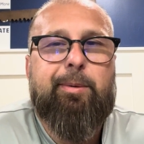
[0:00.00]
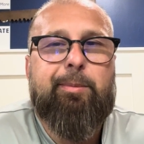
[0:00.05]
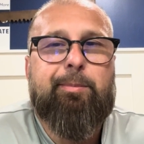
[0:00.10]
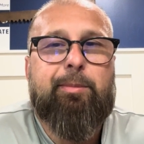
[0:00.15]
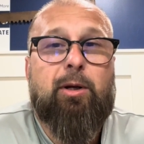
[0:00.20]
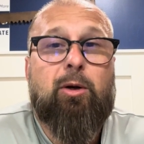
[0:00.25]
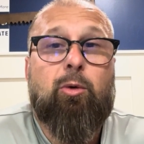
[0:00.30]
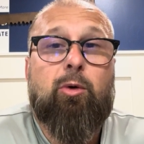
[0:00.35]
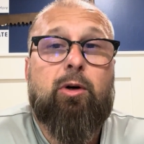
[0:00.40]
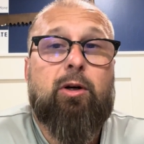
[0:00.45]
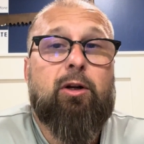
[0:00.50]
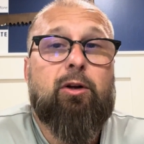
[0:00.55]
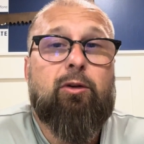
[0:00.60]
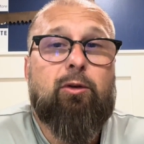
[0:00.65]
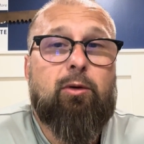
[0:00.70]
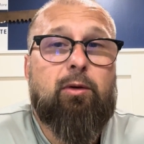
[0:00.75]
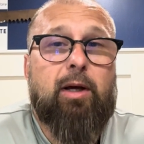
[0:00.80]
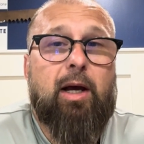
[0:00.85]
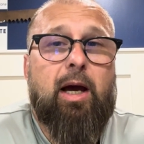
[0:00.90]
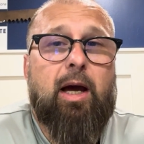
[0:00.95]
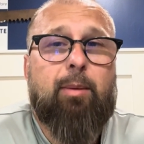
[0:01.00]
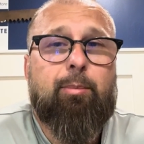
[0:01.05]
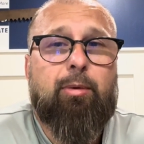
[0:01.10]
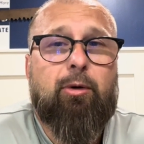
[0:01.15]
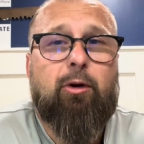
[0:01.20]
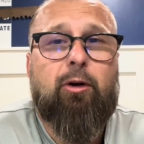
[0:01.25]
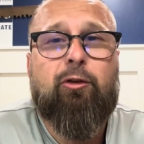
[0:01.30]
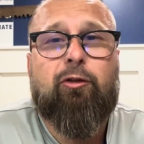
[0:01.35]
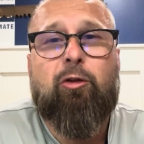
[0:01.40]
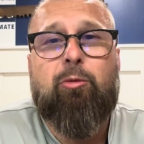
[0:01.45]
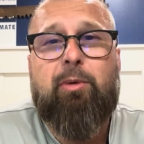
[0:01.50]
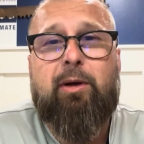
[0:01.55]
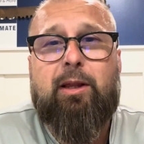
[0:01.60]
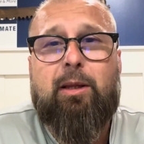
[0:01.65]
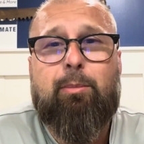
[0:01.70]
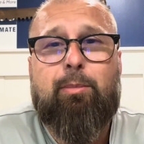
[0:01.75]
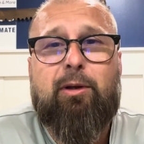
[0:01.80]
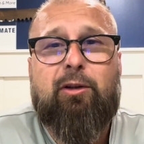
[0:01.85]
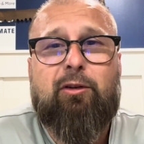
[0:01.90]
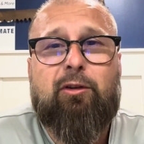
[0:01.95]
in order to do that, but also make the
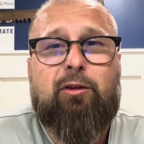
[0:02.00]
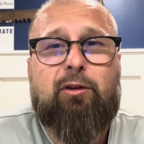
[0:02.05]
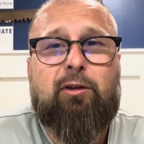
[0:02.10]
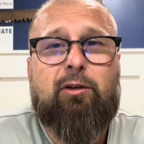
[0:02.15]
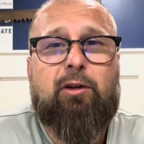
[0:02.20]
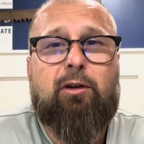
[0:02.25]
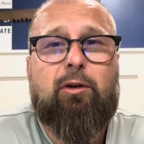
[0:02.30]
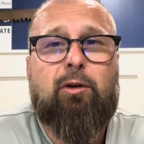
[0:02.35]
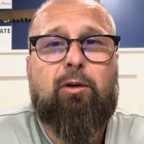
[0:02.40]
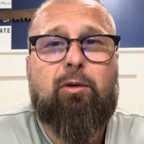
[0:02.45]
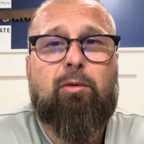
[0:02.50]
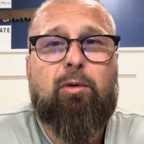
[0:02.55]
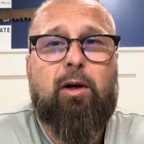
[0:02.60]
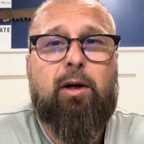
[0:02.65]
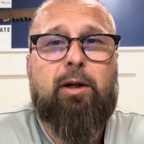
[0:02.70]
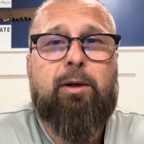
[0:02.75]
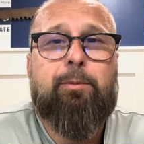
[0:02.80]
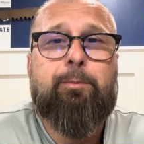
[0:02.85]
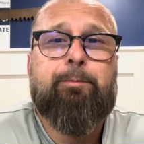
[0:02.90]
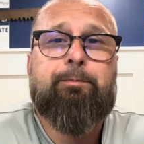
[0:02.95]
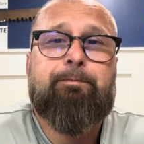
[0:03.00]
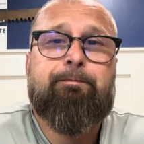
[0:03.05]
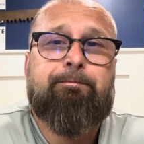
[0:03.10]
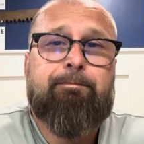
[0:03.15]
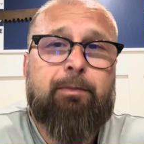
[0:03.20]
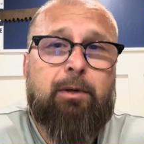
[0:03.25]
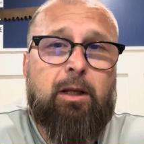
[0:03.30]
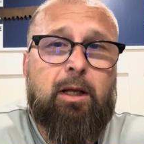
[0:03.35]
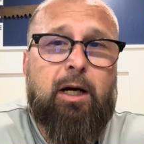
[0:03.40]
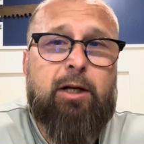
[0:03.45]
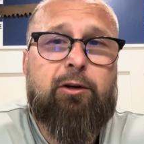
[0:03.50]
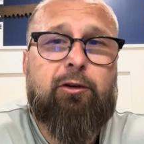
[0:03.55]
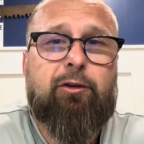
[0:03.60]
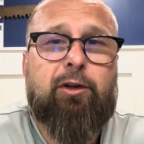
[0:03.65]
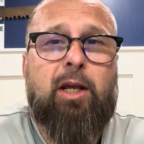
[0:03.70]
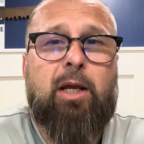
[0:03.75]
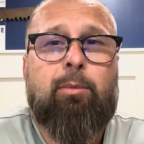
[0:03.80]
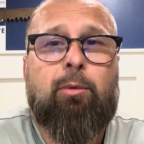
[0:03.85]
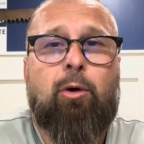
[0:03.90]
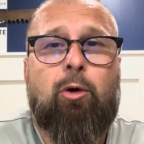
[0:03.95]
business continue to run, I just
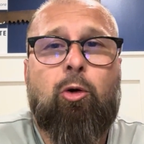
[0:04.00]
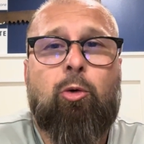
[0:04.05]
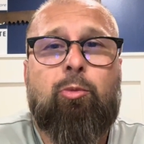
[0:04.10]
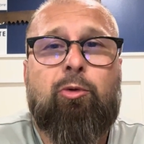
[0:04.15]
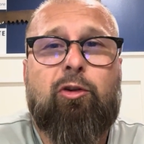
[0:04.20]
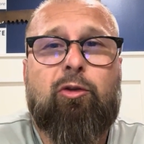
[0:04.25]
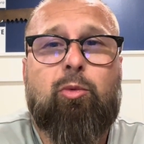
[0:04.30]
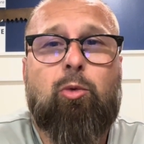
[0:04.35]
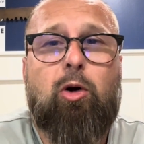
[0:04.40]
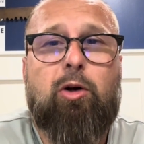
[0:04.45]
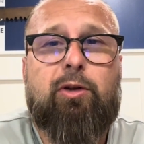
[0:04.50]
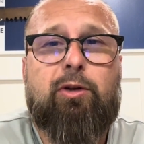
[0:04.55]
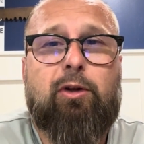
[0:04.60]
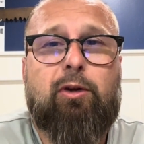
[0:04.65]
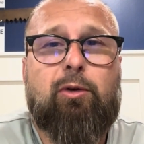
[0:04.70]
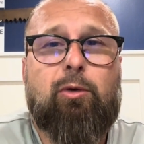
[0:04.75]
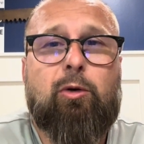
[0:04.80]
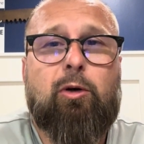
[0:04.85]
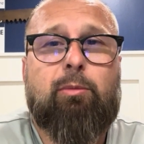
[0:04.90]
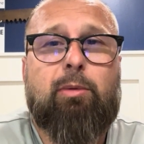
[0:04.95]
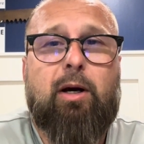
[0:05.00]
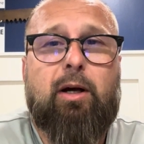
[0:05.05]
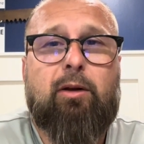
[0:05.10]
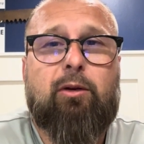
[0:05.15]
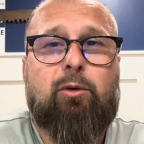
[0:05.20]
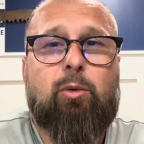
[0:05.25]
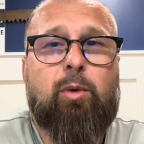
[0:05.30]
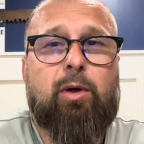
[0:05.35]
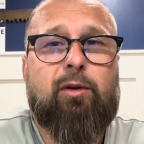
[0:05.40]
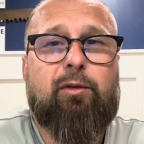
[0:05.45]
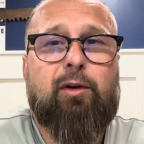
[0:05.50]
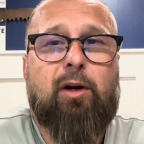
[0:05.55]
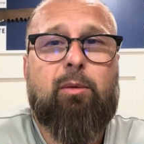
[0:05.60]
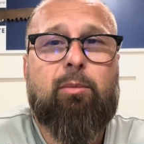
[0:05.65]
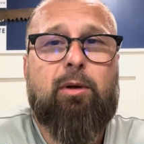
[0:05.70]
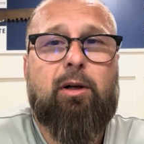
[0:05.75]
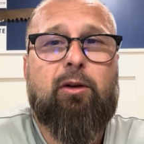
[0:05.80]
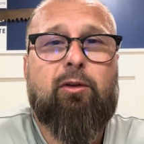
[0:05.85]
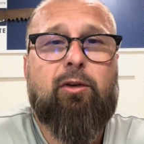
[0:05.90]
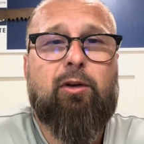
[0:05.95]
came home, just walked in the door about 25
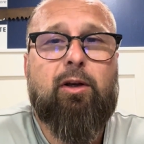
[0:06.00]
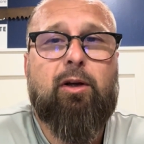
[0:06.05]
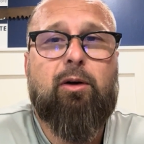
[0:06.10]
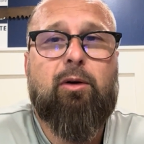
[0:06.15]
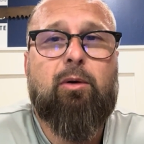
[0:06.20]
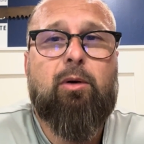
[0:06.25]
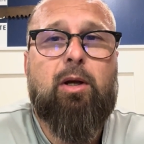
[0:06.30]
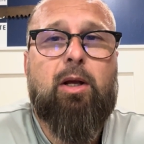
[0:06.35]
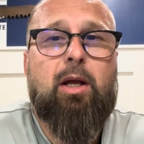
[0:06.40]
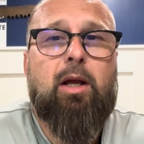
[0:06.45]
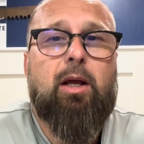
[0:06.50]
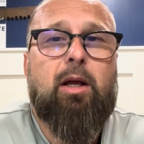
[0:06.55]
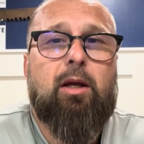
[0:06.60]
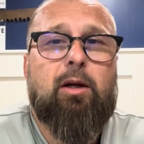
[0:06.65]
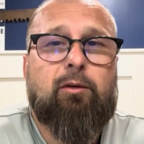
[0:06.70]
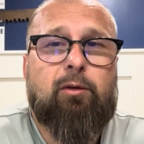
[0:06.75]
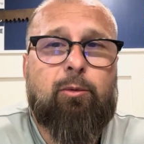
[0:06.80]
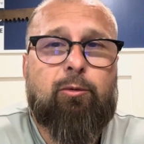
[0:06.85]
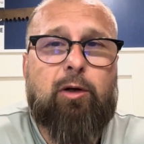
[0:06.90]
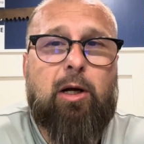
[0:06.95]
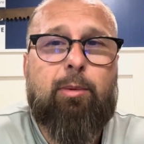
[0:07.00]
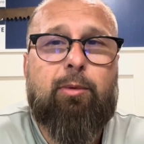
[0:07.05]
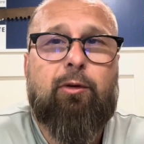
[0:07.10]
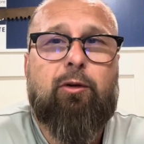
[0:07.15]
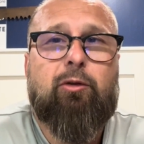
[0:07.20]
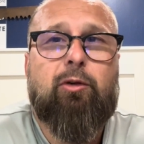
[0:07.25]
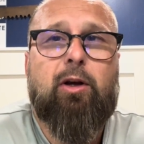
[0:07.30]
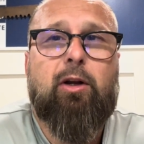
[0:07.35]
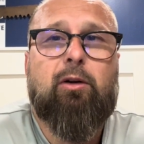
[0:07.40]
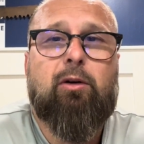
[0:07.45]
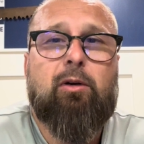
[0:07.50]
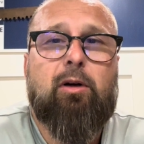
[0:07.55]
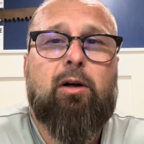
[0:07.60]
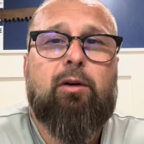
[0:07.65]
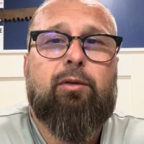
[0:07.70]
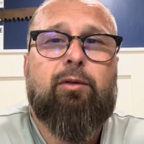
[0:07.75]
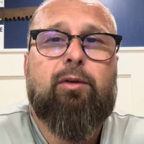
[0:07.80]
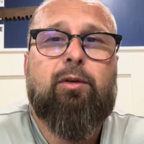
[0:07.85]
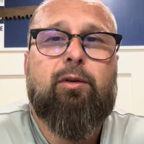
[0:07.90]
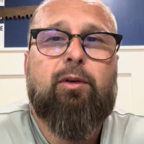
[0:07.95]
minutes ago from dropping the trailer
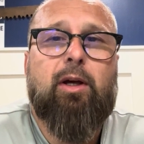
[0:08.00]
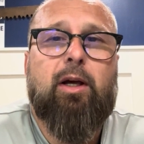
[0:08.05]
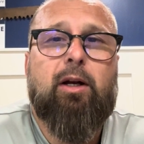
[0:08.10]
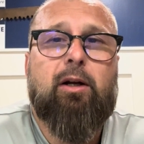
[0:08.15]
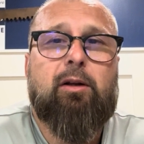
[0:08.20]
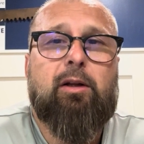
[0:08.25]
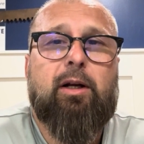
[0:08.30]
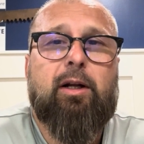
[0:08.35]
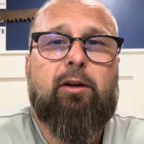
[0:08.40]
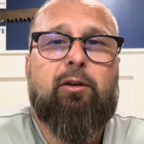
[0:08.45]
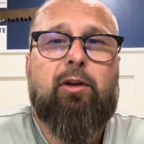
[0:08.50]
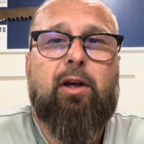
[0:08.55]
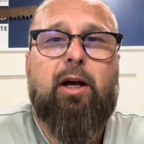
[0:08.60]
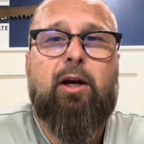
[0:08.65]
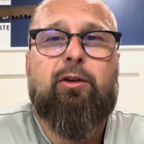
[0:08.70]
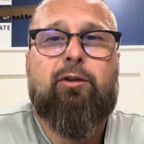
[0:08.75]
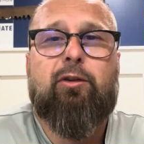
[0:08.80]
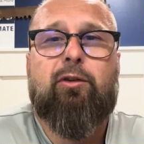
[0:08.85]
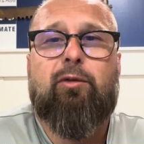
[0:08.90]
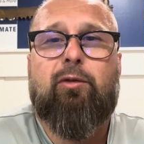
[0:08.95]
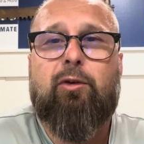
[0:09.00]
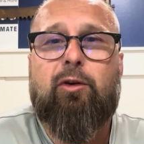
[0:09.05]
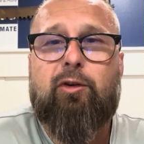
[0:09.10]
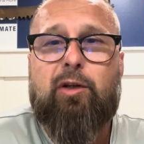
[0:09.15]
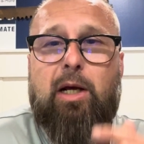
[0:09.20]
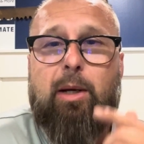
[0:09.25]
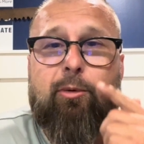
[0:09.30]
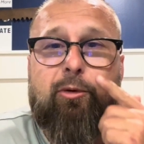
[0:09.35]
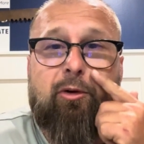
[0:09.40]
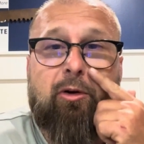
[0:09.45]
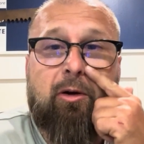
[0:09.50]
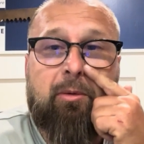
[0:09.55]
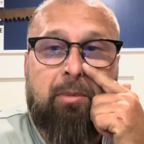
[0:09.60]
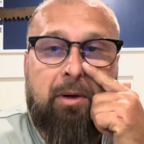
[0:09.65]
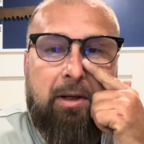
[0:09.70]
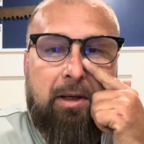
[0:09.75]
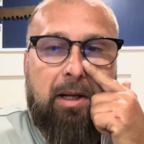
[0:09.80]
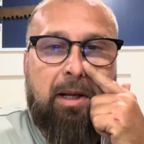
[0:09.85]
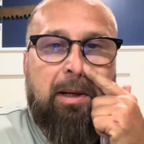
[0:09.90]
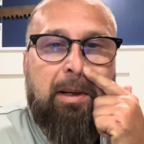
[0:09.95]
off at a client's house for a job start
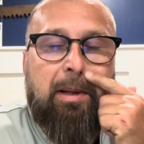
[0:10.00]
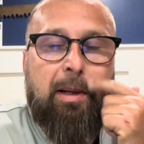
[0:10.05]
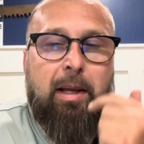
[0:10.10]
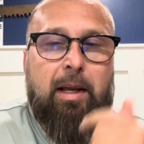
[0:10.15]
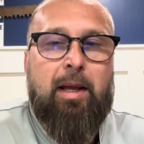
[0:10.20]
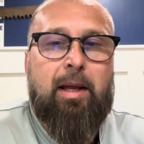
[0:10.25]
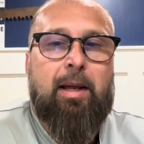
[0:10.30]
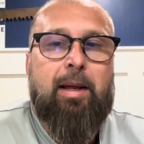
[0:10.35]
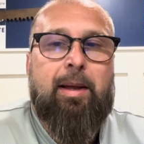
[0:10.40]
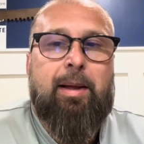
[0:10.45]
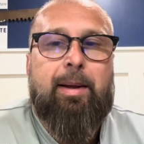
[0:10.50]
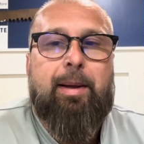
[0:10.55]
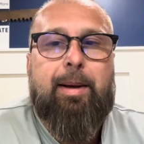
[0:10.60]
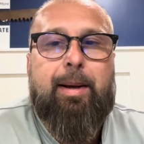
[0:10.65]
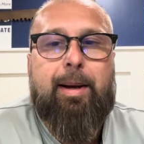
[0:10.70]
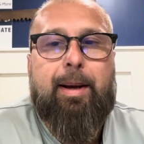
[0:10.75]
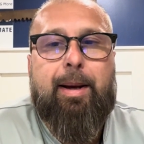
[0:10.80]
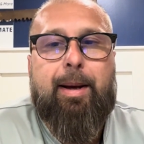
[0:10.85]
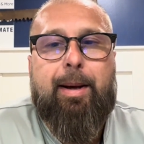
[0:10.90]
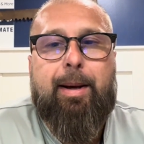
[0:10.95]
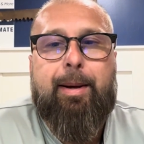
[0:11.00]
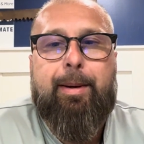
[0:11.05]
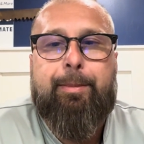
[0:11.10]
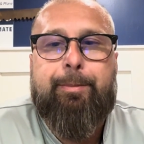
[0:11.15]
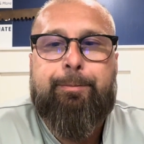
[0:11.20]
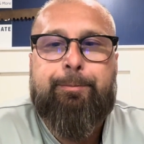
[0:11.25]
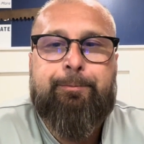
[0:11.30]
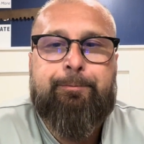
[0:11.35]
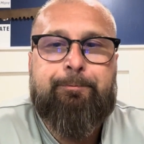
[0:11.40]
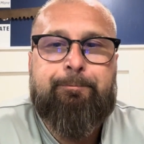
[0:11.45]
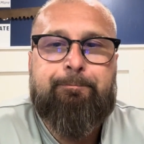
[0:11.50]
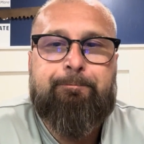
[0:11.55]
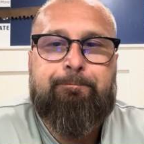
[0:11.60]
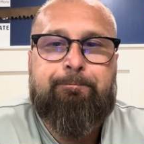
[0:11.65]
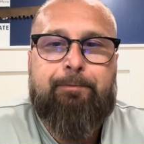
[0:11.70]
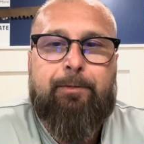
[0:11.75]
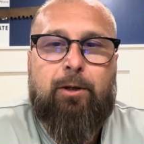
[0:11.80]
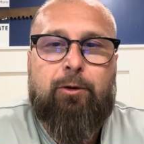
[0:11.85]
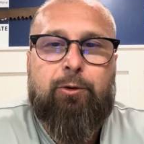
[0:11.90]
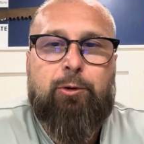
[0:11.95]
Monday.
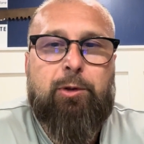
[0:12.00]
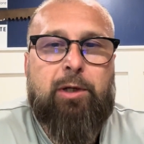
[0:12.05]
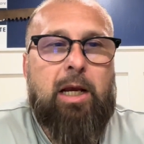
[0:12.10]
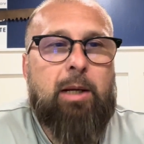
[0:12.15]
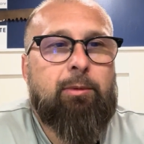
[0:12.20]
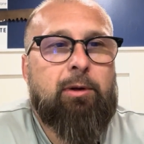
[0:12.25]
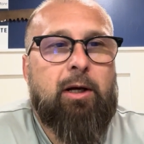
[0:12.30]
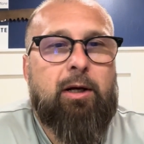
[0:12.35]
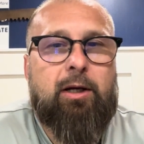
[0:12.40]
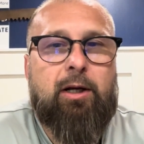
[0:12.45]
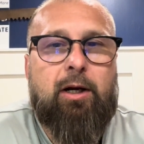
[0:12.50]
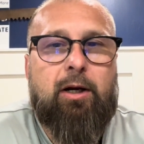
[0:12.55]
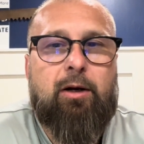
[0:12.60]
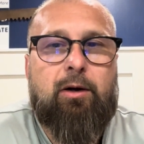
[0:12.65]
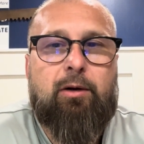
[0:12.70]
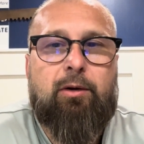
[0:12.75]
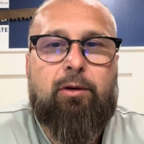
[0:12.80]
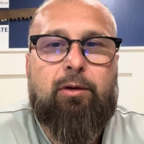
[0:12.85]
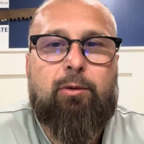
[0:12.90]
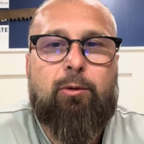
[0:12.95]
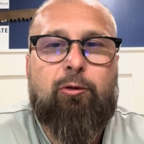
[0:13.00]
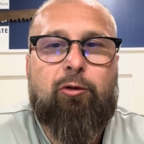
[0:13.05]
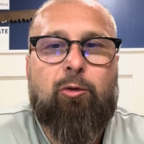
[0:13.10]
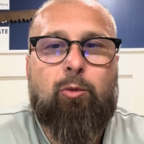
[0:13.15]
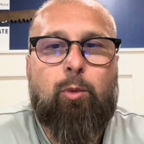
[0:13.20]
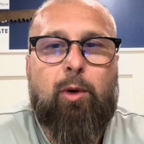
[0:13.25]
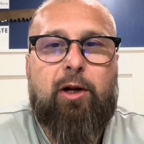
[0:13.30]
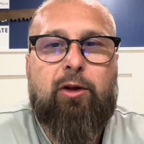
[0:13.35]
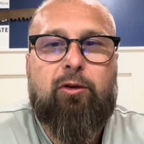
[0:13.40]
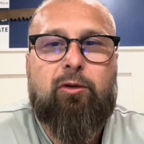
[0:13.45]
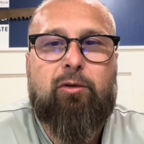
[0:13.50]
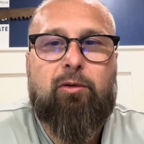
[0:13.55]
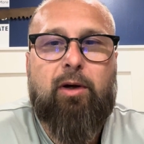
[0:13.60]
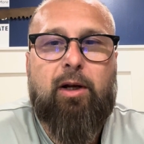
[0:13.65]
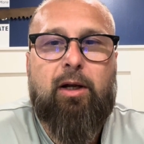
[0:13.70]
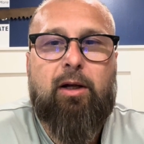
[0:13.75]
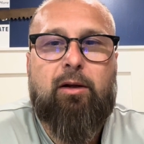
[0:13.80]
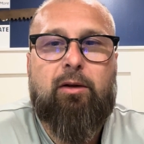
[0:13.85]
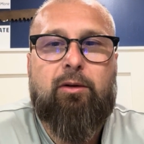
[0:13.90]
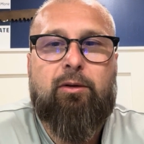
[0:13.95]
So I came down here, threw some weights
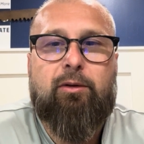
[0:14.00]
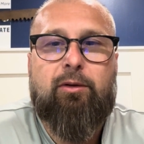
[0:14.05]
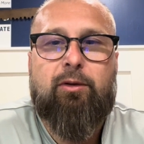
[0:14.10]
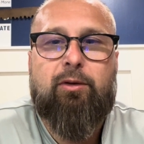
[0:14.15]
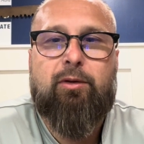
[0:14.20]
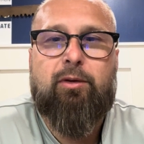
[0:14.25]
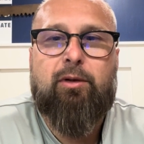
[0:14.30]
around,